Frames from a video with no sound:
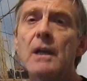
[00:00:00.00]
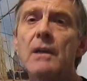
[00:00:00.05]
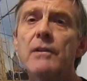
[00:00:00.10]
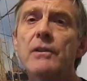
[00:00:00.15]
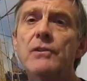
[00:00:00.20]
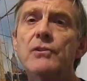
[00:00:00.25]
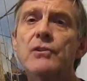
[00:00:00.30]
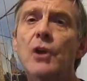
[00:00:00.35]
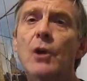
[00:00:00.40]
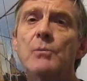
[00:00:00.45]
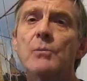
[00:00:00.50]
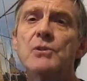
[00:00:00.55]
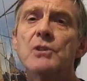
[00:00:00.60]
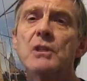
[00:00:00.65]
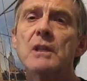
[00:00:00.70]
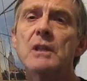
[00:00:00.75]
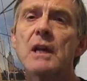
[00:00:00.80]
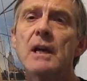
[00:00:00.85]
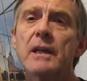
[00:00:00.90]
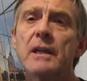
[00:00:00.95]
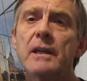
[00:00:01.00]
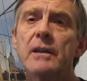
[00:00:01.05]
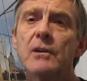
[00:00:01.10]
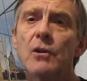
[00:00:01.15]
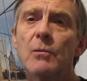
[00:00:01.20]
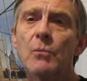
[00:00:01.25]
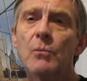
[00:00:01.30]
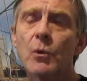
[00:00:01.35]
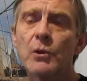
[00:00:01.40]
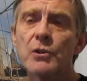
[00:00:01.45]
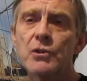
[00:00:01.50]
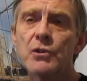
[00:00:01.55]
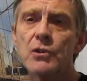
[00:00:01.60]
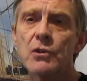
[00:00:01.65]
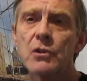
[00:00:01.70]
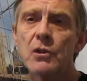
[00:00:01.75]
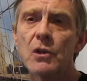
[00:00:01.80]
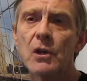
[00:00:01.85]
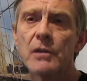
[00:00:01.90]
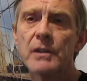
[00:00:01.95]
This helps to lock in our
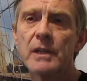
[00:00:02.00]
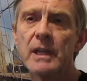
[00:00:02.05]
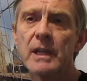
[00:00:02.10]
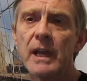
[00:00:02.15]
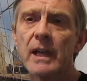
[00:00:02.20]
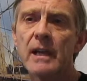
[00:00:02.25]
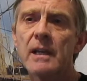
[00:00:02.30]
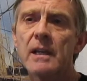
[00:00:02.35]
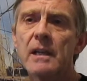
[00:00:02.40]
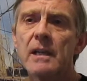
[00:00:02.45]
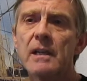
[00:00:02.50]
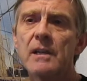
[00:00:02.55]
moisture on the deck